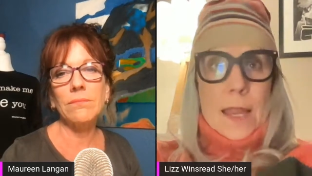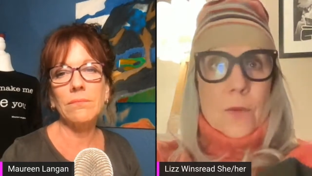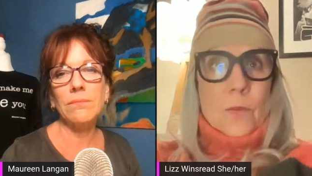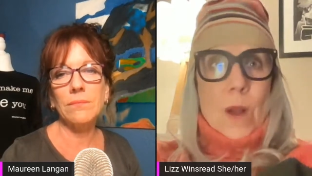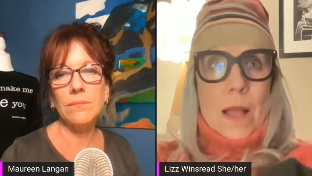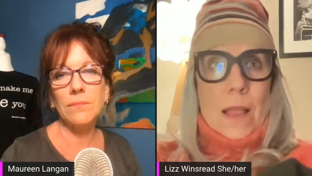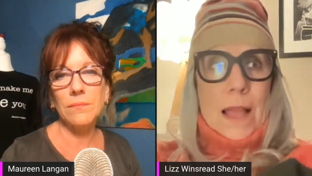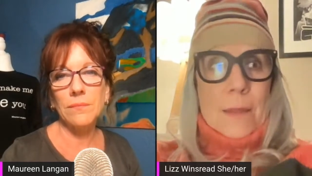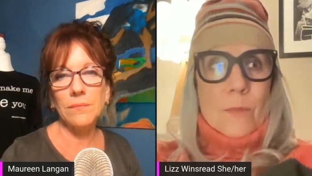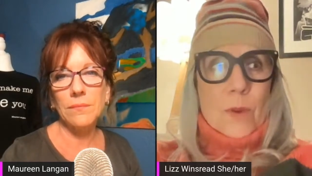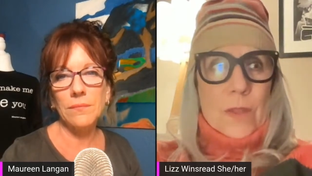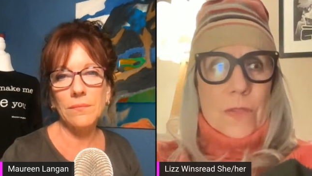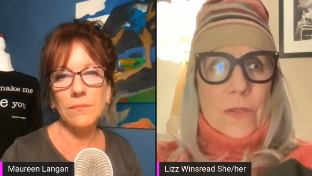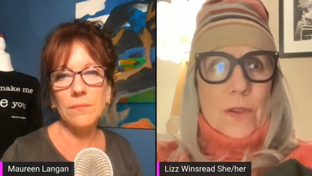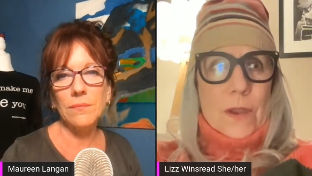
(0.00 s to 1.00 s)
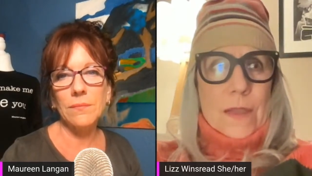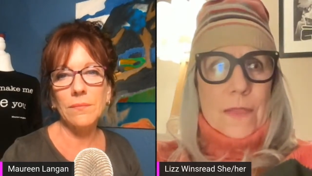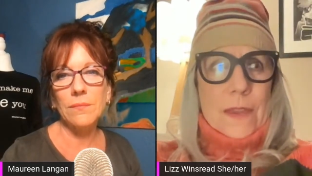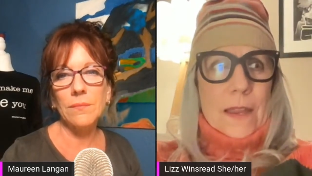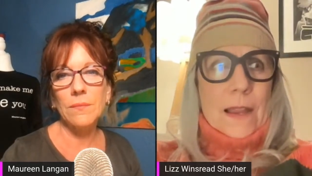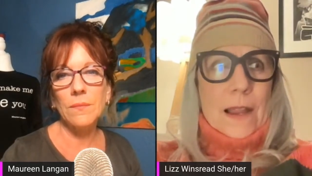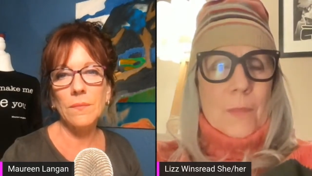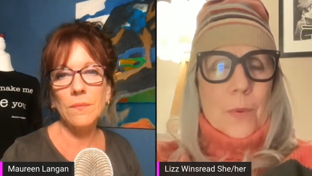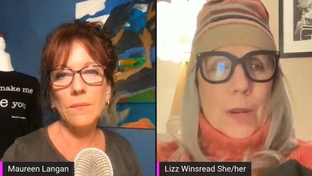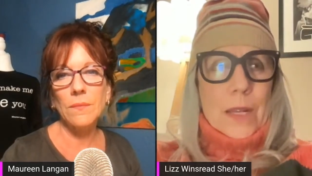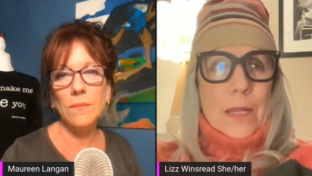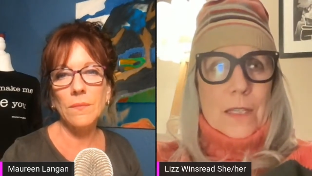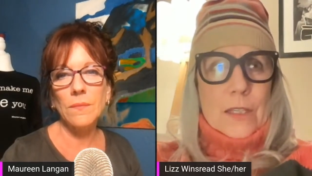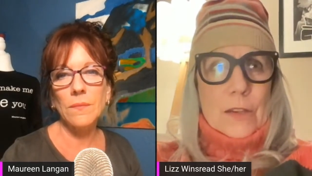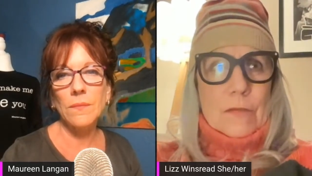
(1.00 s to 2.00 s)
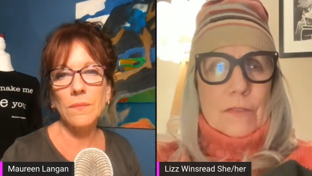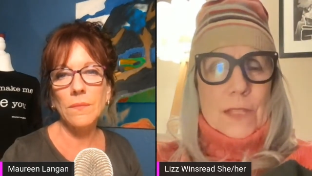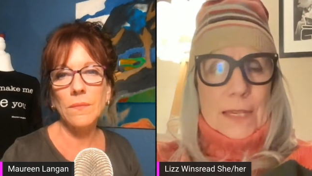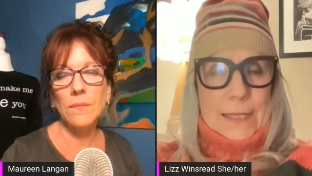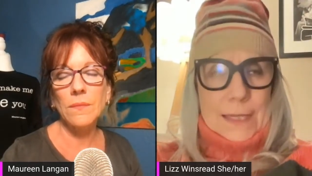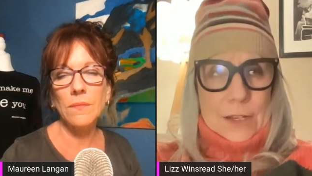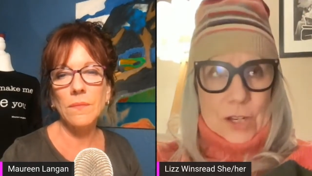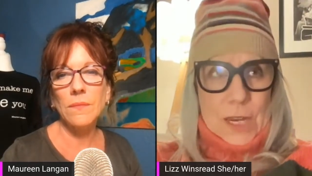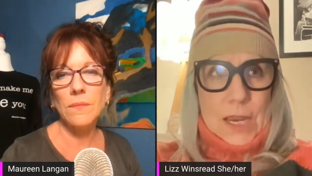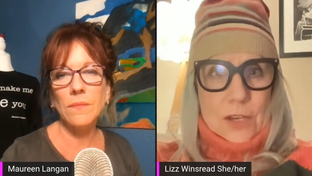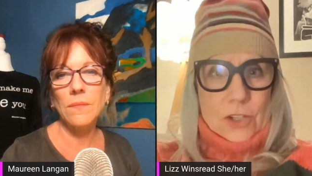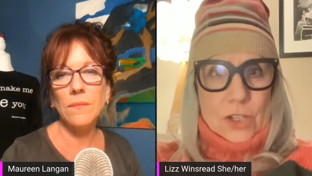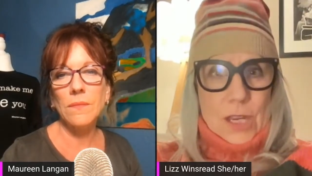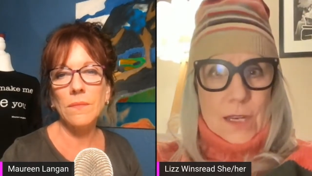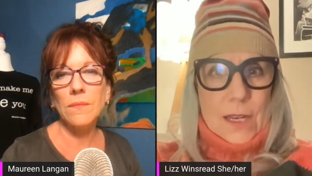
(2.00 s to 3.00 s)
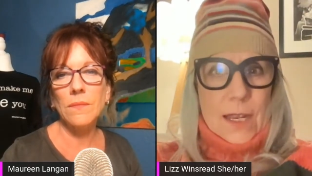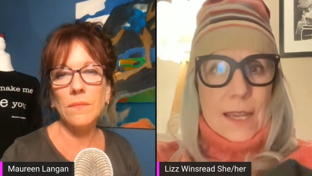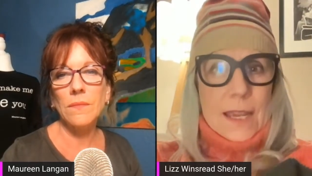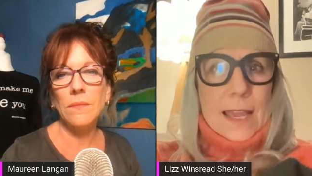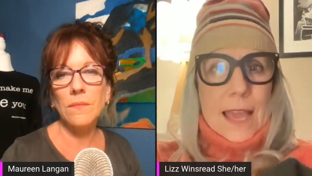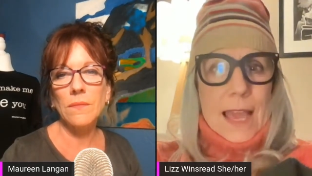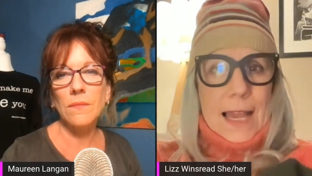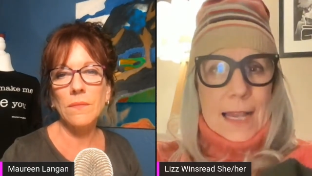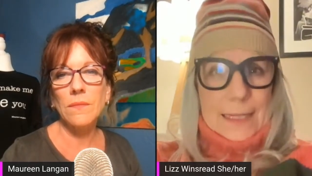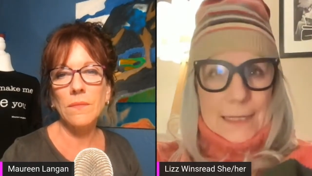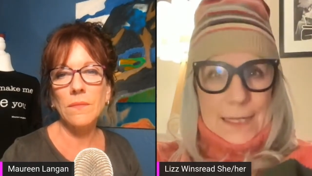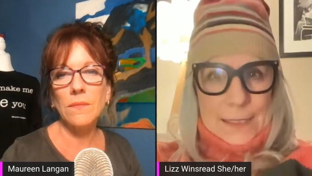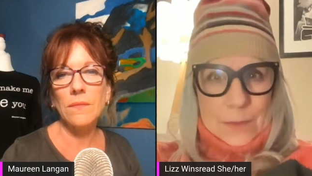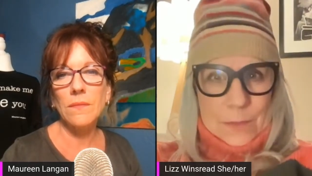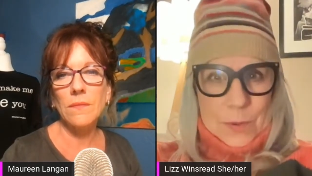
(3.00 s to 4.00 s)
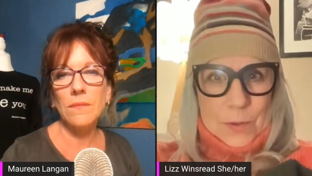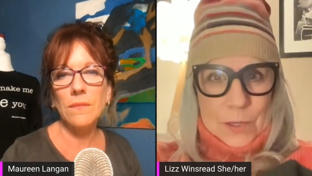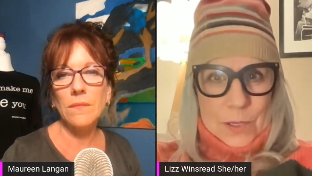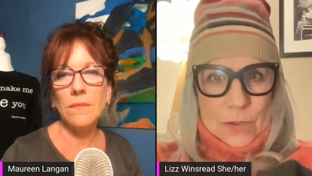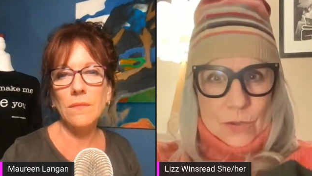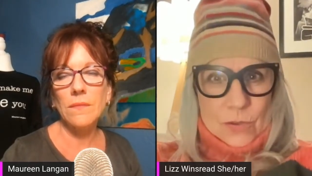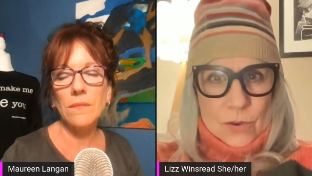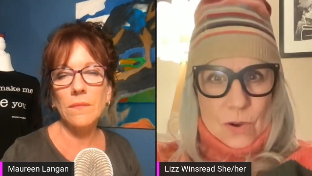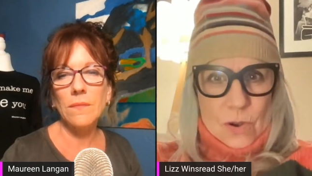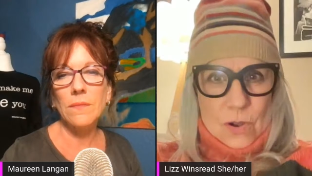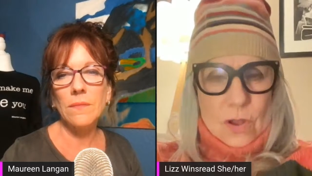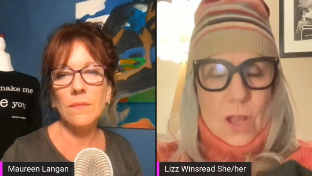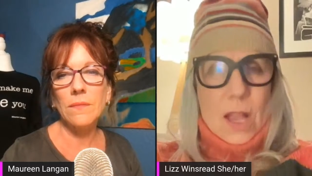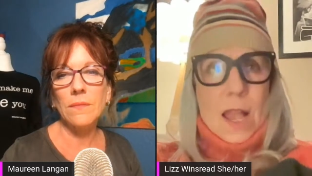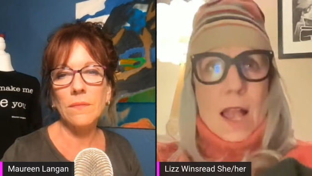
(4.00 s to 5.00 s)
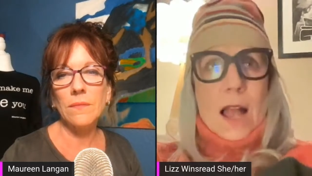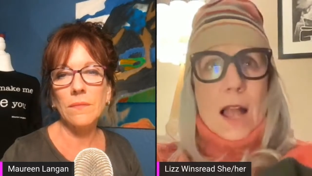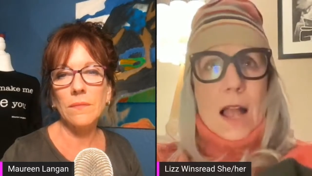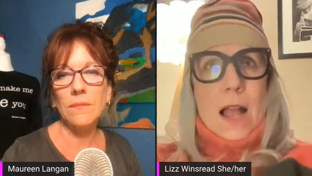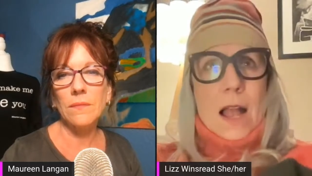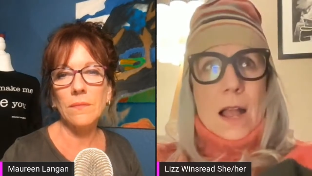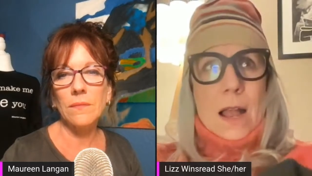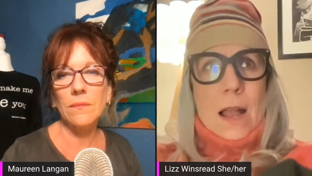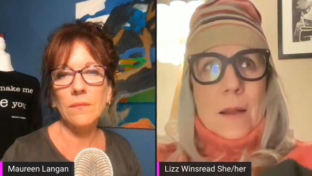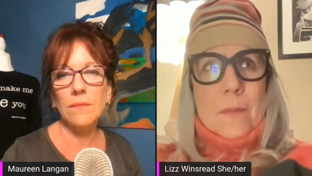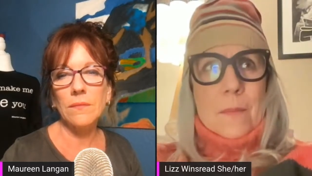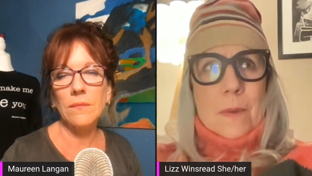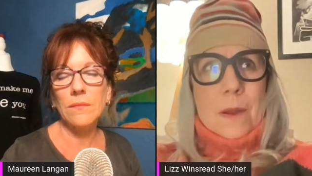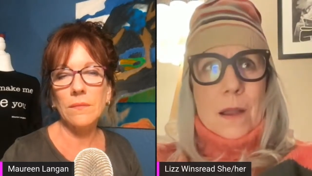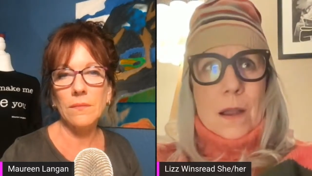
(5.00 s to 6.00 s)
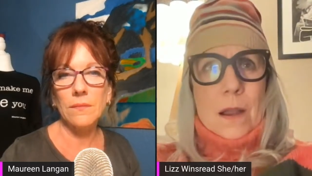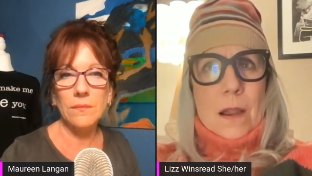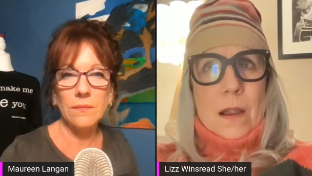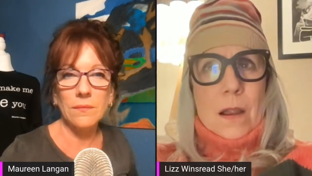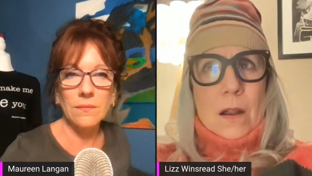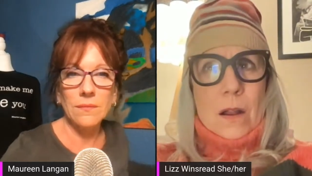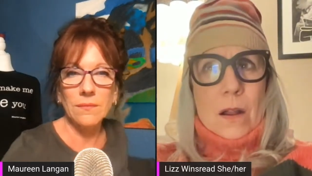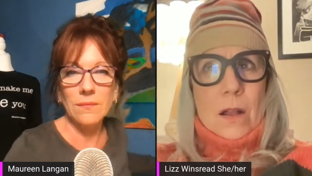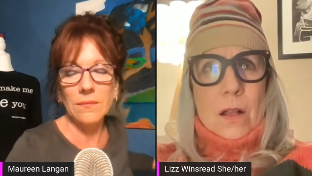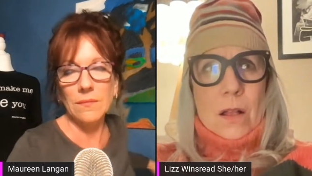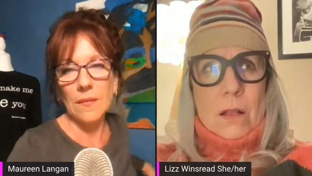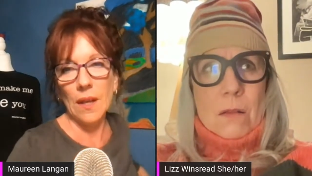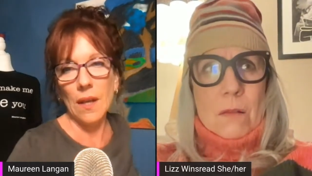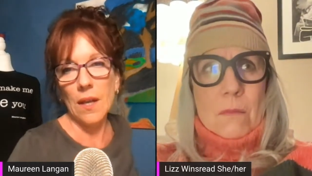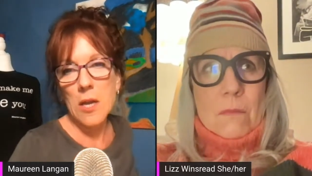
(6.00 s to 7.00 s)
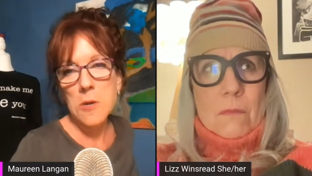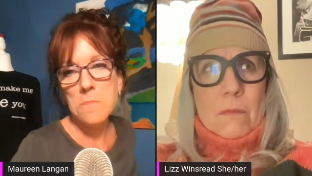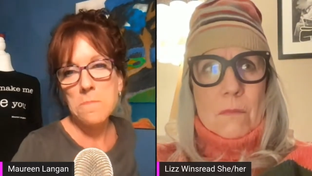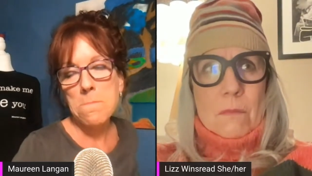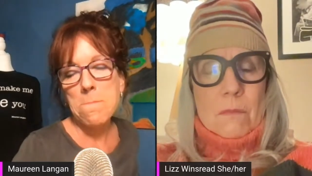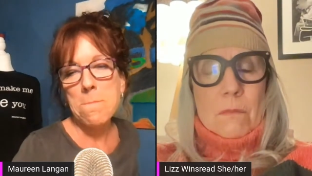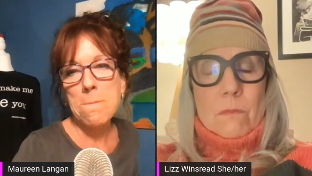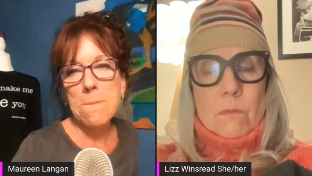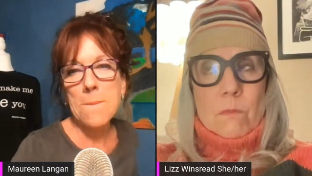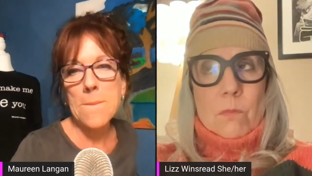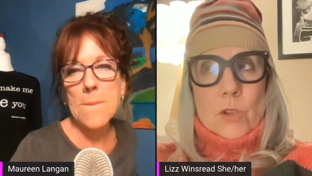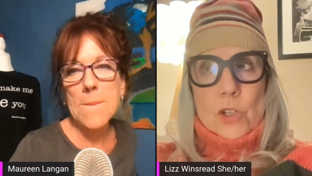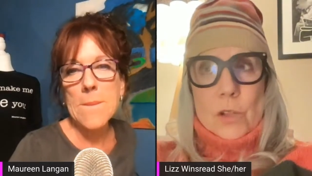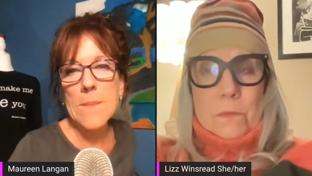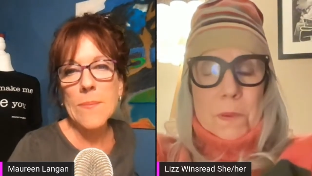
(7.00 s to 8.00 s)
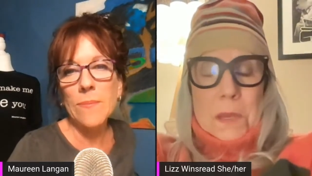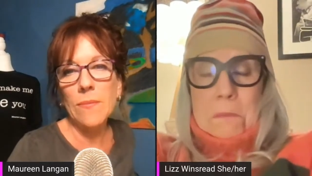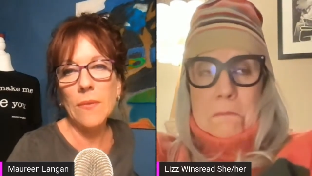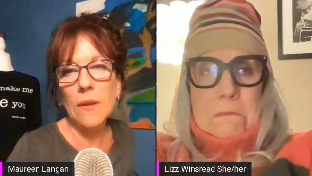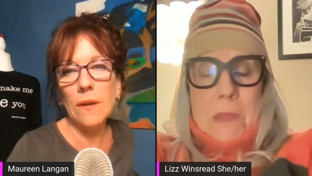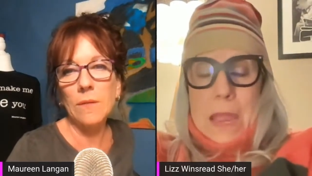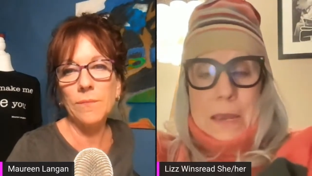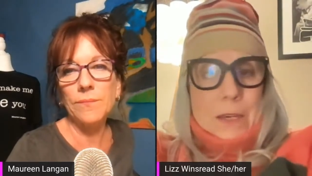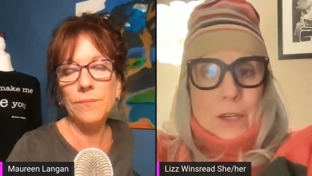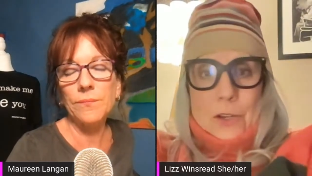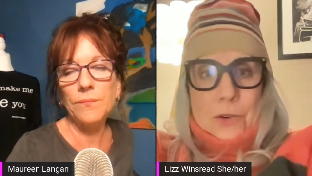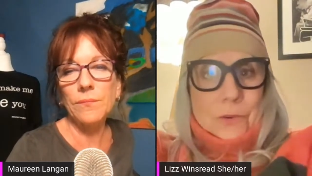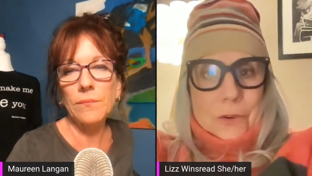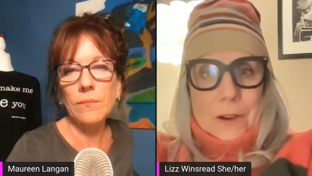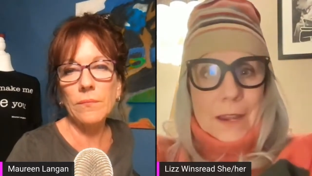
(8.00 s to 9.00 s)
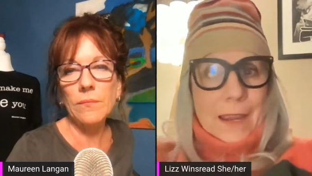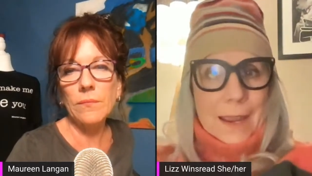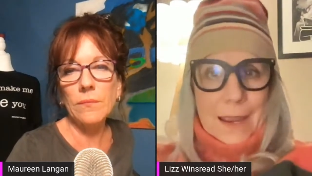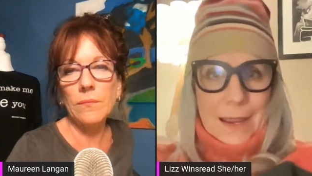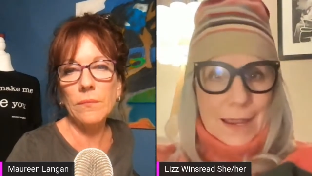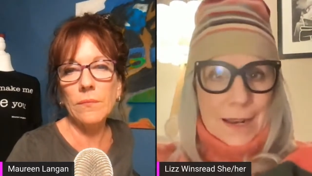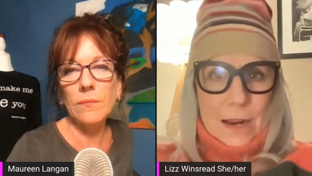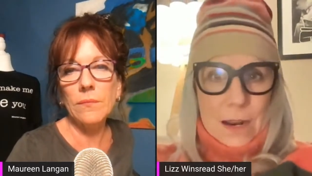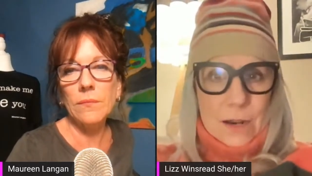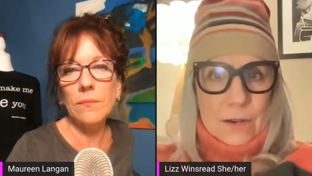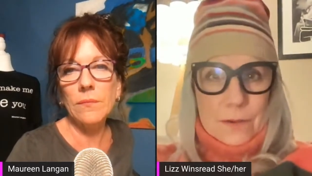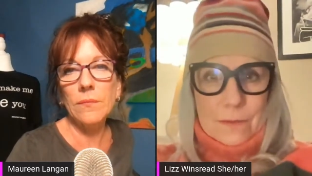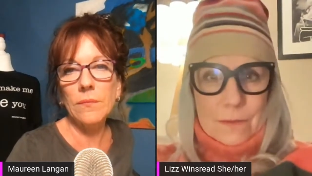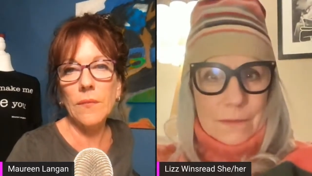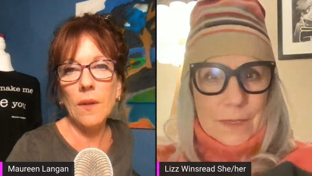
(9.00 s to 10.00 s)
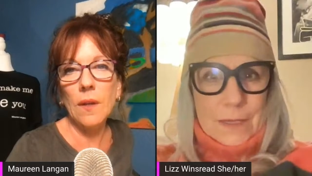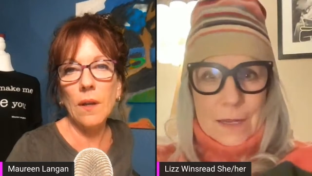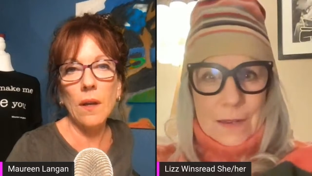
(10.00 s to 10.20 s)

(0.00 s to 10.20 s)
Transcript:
Speaker 1: while I'm with you, I think comprehensive sex education, access to birth control um, are all should be mandatory in our in